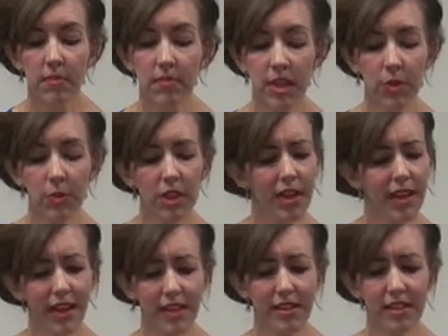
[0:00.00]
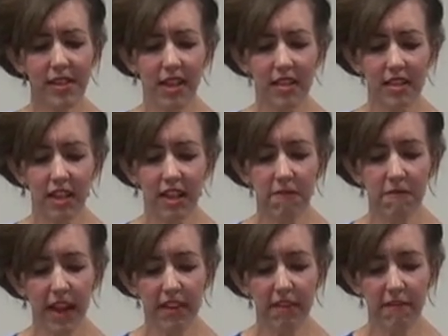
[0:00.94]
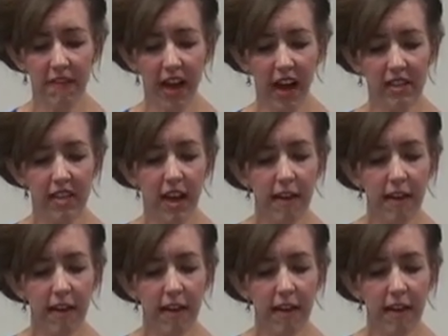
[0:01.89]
men will not hesitate to convey the fact